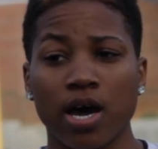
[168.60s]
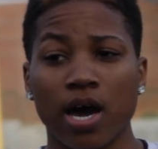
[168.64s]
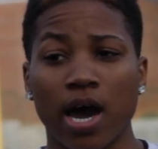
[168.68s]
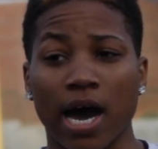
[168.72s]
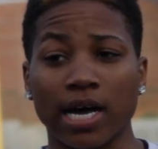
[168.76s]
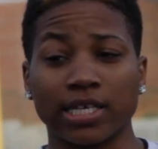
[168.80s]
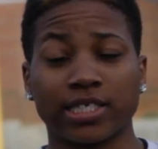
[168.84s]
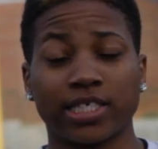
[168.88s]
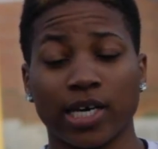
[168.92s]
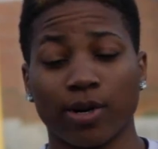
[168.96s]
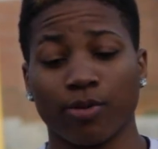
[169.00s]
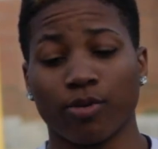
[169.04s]

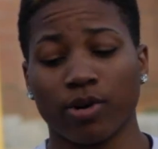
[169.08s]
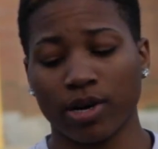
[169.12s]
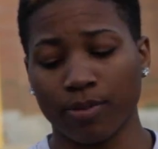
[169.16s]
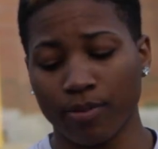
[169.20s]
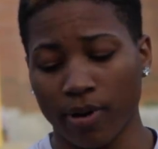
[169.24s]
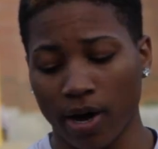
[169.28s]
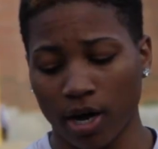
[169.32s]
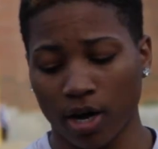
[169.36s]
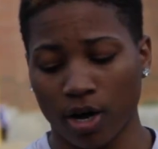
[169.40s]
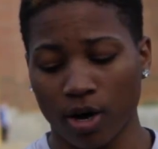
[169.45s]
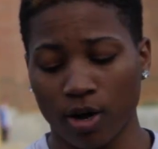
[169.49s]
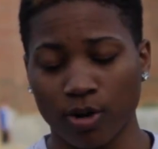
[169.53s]
I said one of
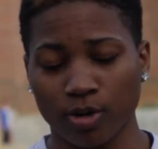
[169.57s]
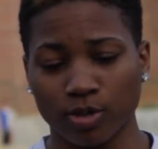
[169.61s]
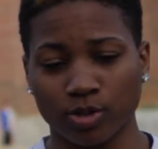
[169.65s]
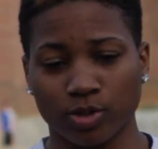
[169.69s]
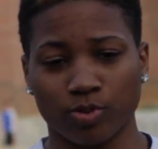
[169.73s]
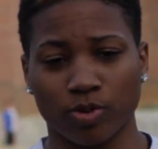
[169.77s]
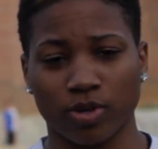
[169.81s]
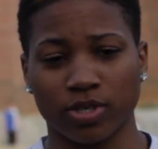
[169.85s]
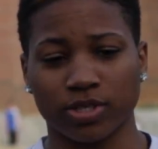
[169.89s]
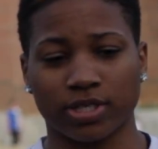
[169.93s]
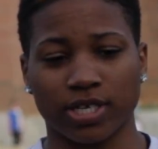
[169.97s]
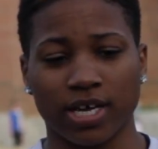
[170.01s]
my goals
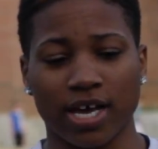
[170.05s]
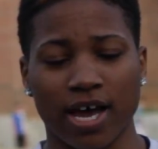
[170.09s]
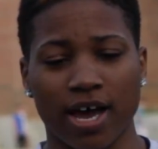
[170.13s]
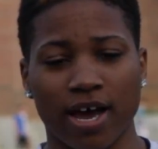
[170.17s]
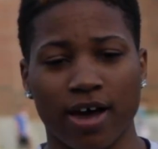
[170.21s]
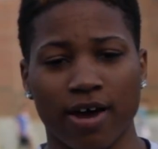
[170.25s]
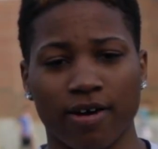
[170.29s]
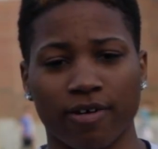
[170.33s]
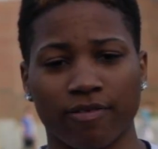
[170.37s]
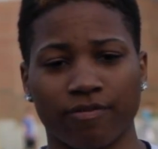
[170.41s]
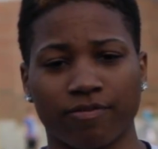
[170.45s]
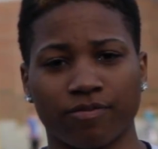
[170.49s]
was to
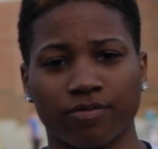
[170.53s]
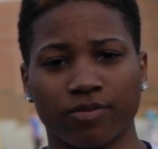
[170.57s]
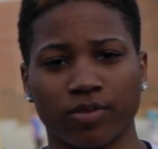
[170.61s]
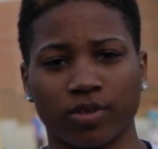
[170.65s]
have,